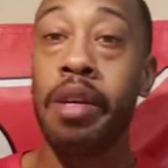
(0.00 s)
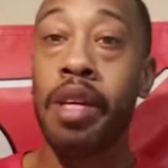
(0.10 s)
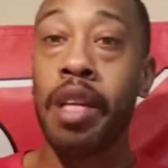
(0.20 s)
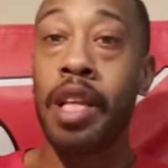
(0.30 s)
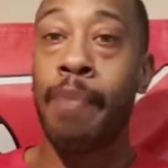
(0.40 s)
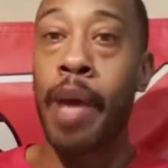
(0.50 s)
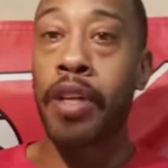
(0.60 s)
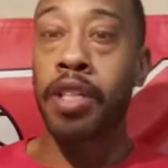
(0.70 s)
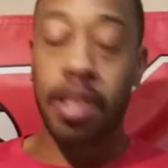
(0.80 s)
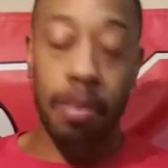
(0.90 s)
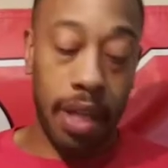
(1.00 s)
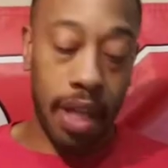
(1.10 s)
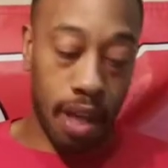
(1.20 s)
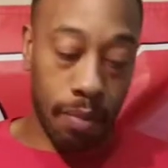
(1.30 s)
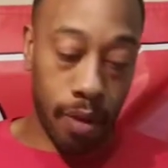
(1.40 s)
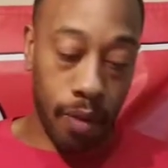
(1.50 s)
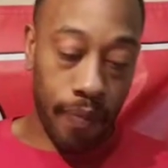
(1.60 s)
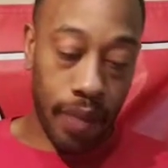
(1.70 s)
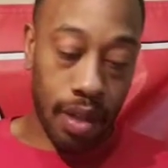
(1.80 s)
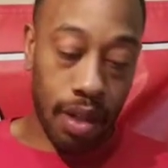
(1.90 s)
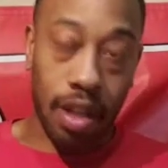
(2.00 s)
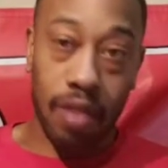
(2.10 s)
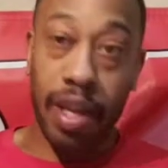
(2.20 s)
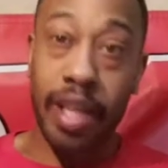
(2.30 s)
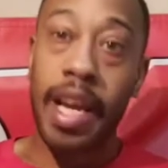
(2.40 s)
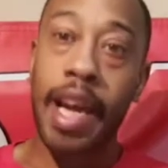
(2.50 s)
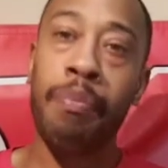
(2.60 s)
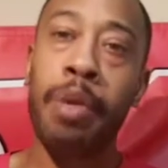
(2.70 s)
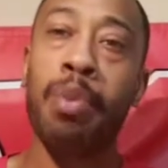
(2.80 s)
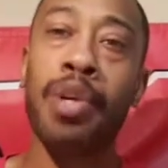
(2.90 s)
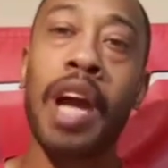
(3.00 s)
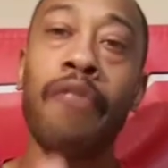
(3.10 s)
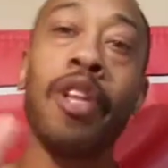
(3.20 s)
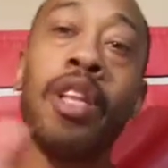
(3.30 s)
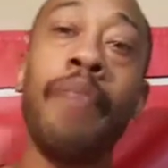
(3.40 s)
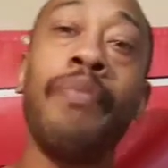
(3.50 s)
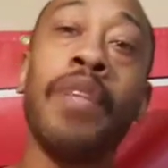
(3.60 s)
It's better just to be humble, all right, and have people not really